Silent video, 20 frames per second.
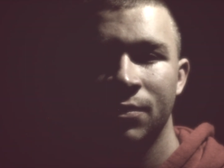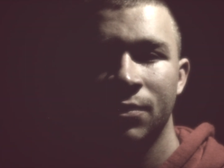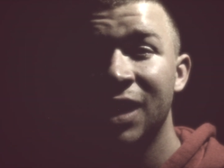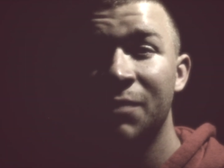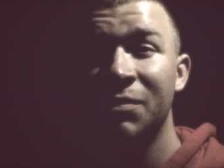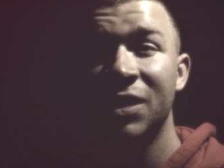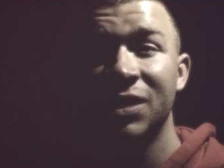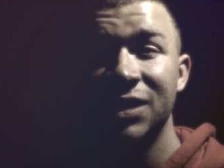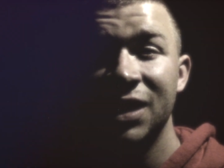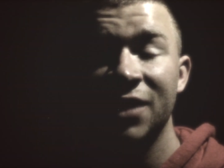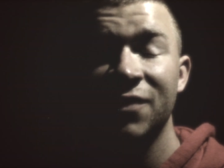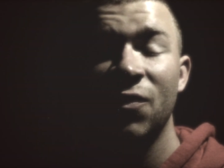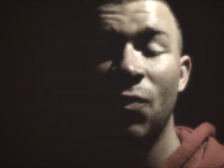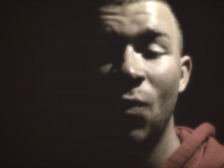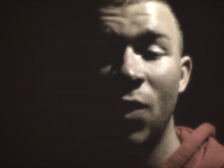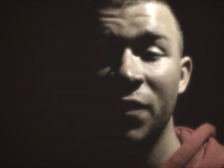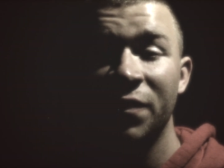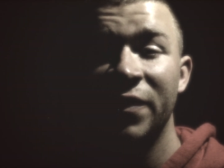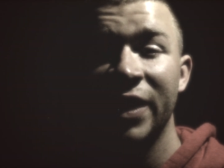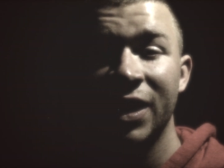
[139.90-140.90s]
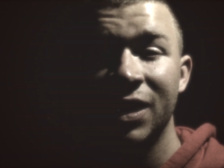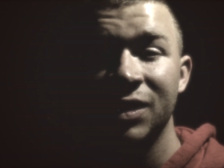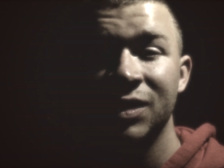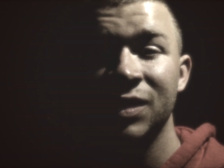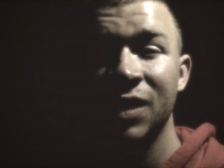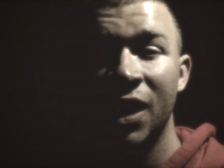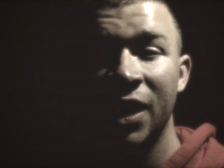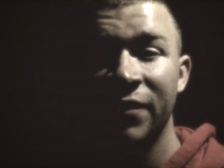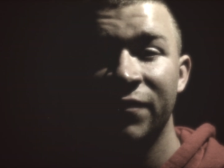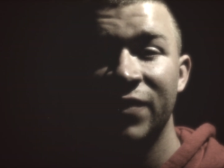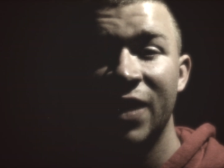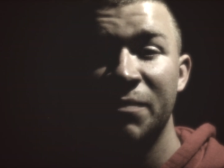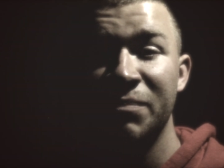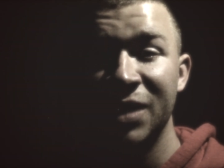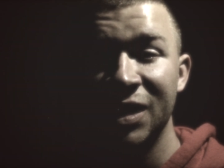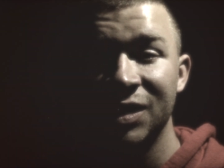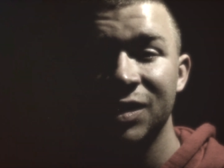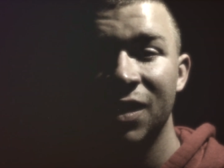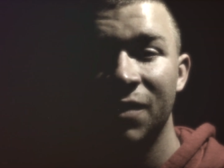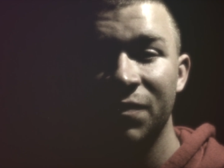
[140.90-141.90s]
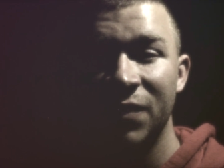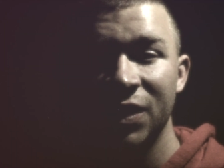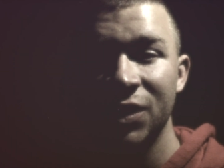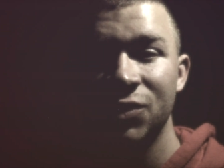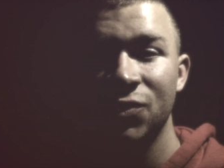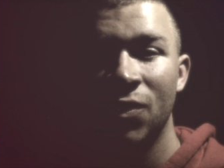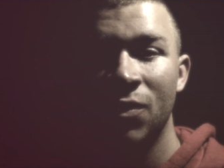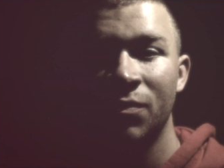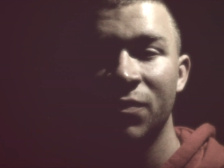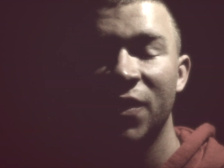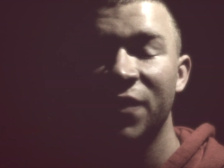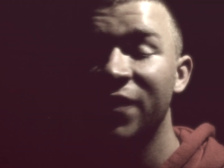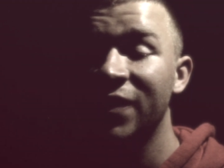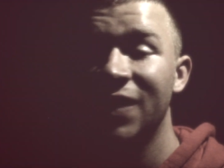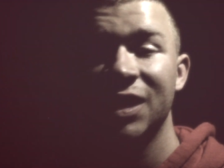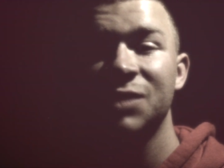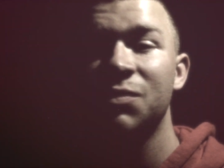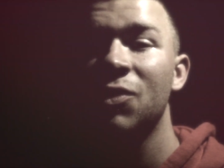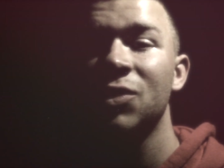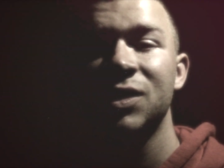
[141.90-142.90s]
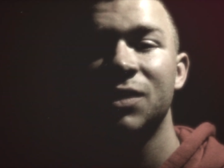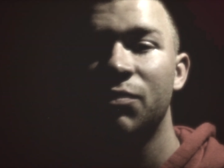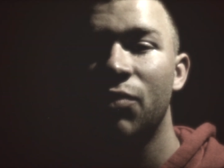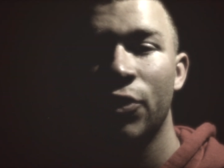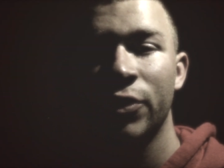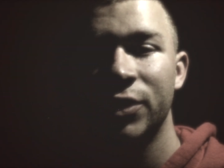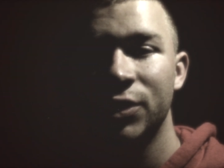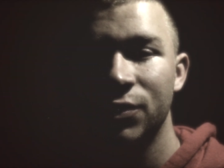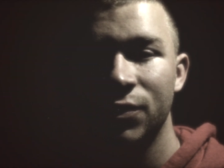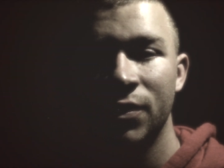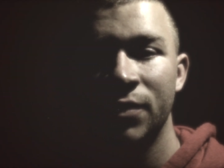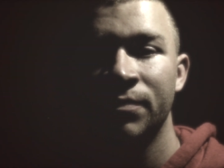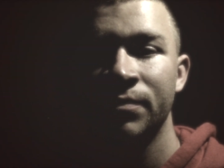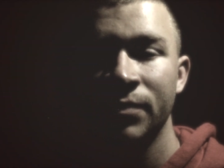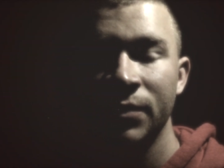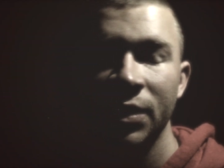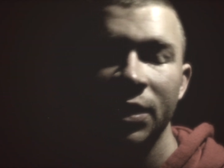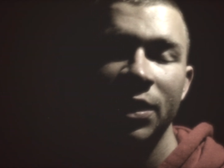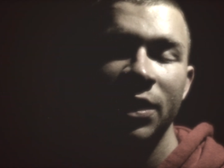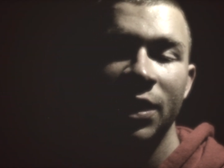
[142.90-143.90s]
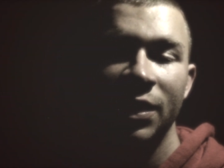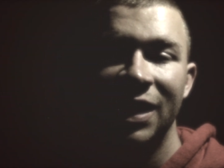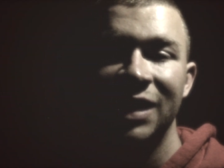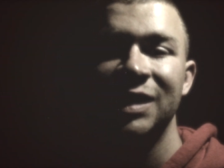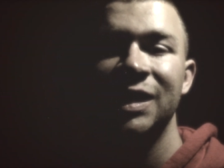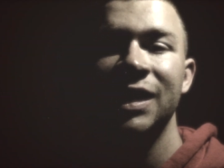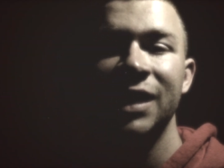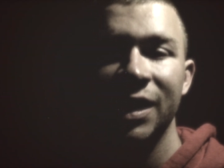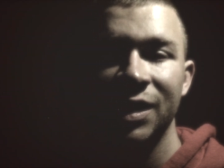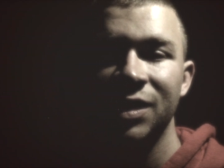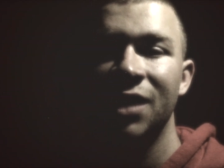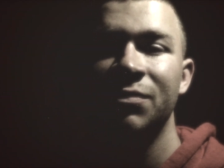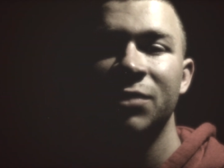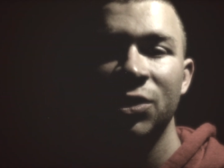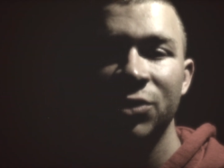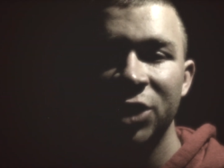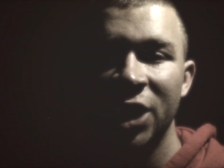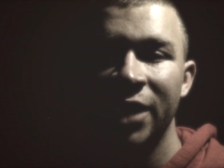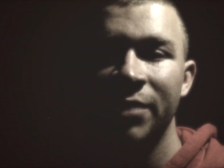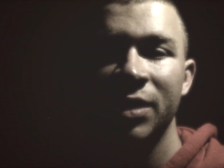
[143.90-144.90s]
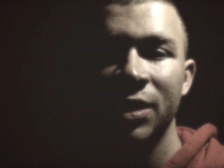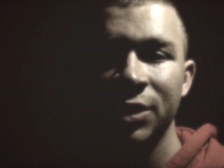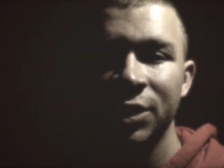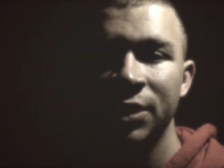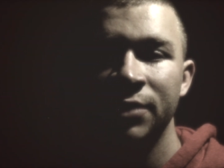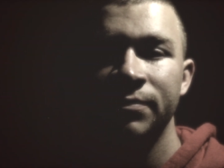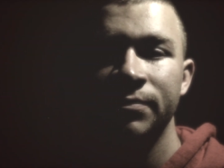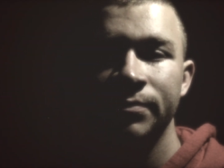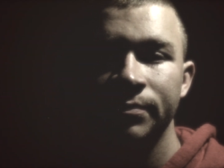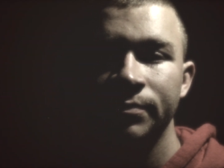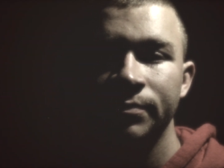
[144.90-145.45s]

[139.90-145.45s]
I'm gonna take the one thing in his life that means something to him, the thing that's most important to him. That's the ESW Championship.